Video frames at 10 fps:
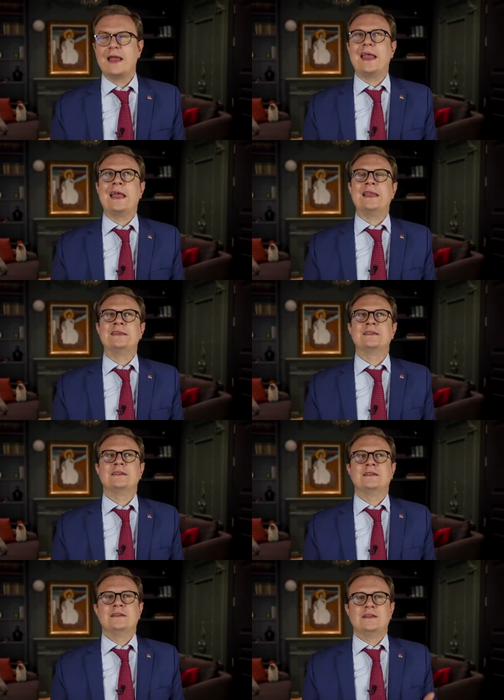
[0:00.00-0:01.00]
And
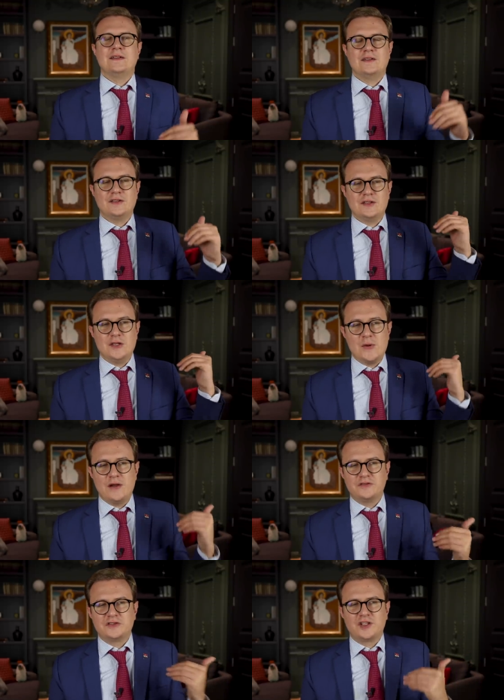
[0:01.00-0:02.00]
you
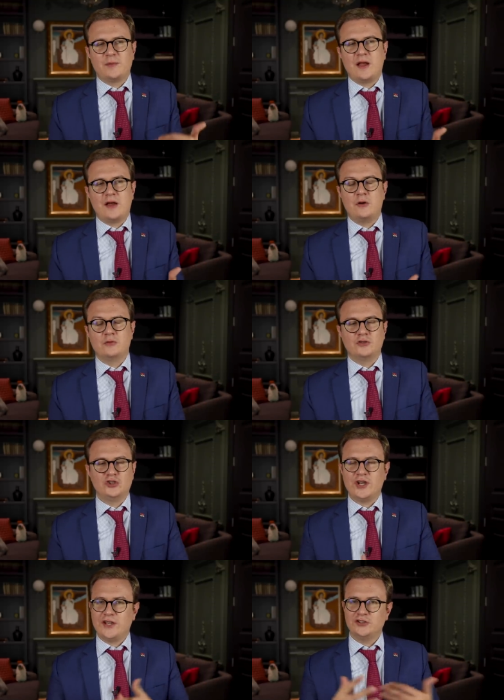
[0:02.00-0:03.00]
have to somehow
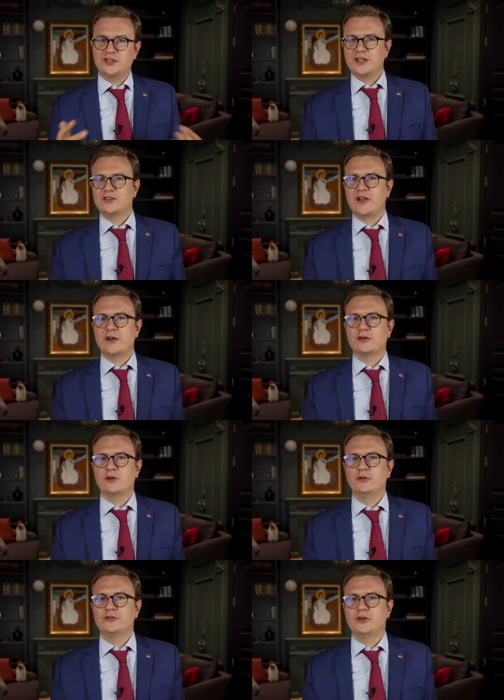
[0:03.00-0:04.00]
change the entire
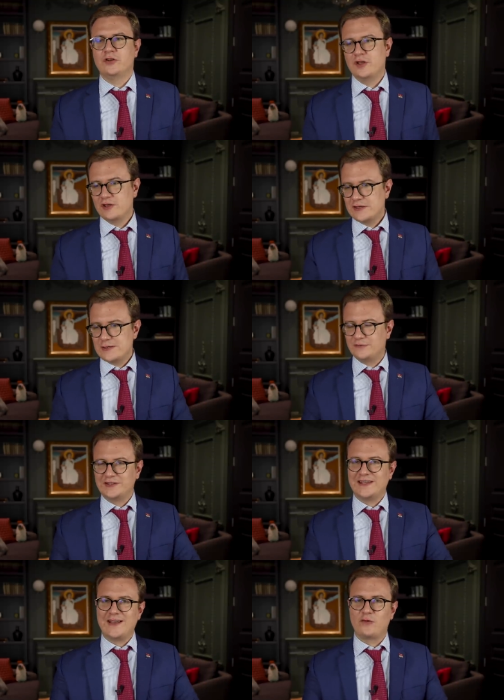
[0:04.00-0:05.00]
culture. You have to
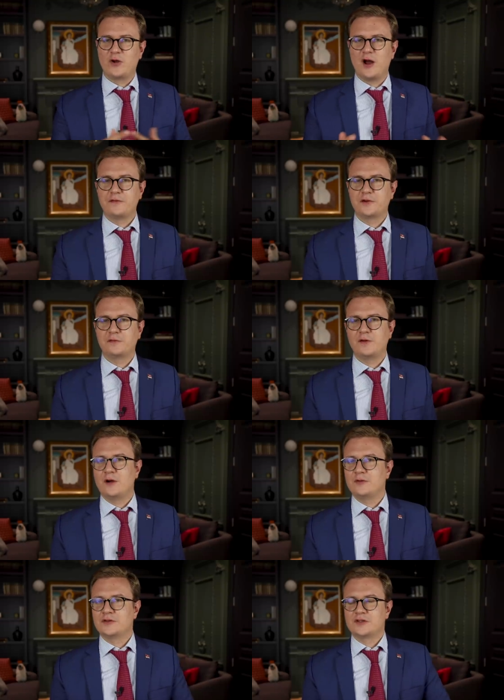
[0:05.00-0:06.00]
get everyone off their
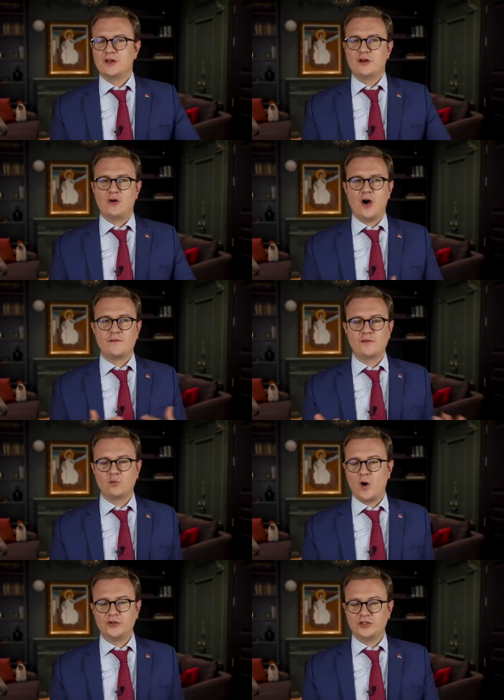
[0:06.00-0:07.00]
phones, off of
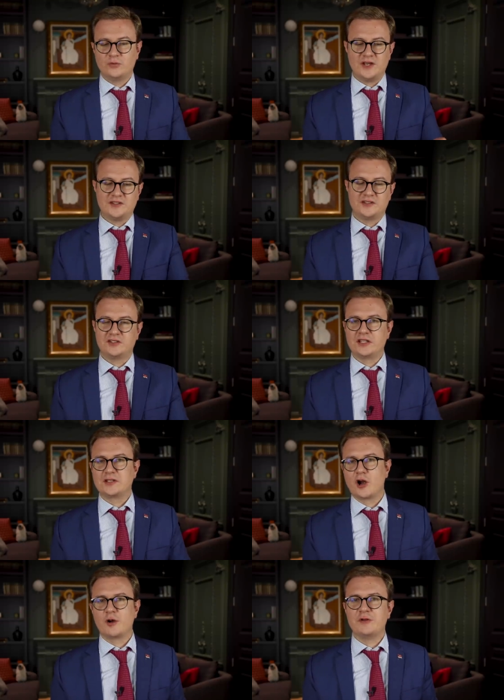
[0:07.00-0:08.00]
watching what he says is the
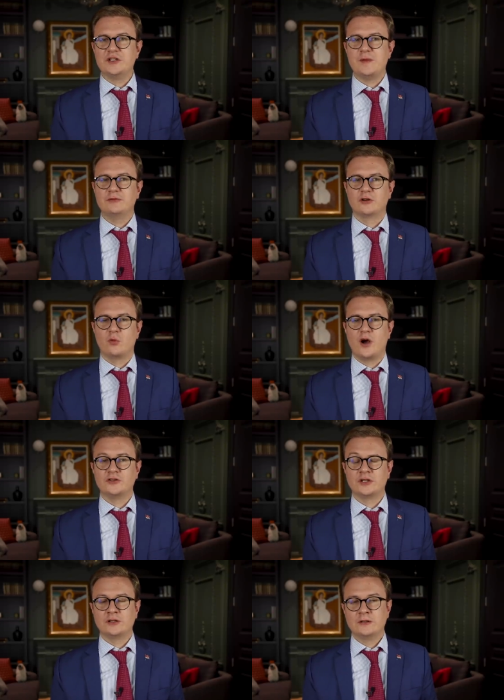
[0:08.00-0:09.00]
garbage people are
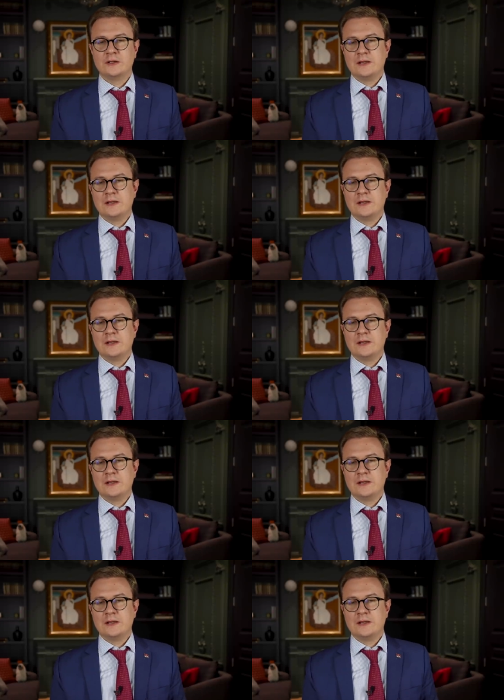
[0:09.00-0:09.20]
watching.